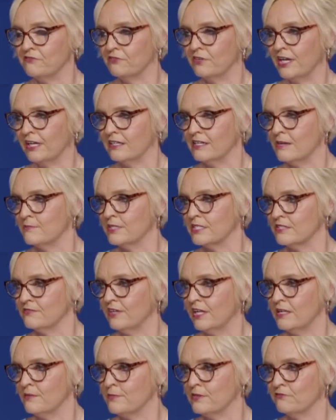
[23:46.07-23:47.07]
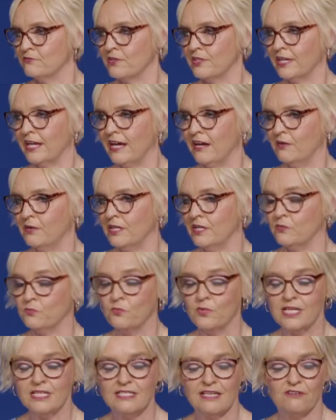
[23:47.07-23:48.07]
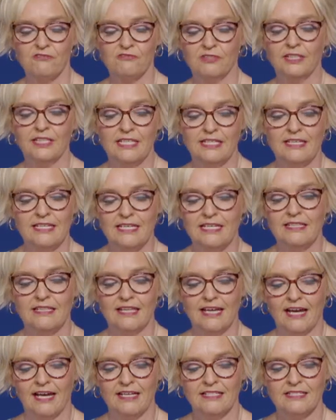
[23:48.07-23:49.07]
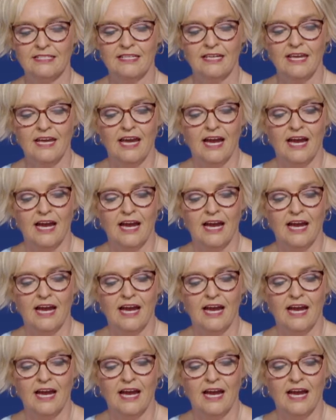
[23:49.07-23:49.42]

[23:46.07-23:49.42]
for economic development for the county. We definitely need that.